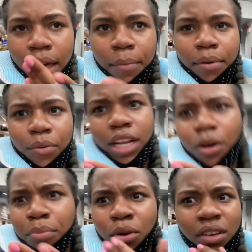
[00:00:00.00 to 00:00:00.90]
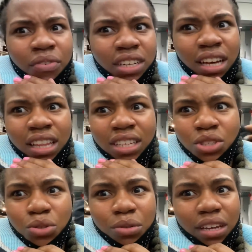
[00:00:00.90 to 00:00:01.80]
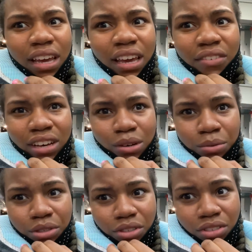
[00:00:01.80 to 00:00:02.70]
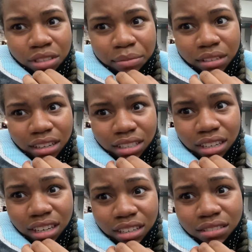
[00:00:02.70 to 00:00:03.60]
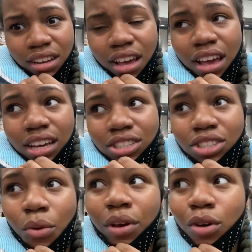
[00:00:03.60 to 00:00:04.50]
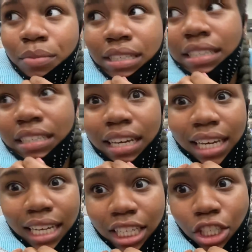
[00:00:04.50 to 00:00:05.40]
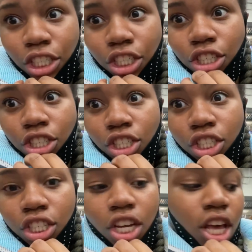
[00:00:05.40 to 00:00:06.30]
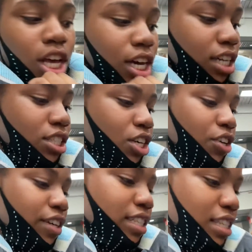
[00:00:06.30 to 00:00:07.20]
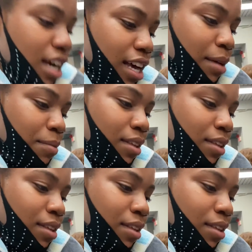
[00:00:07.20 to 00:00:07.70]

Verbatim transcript: But we don't board for another two and a half hours or something like that. So we're gonna be sitting here. Cause the current time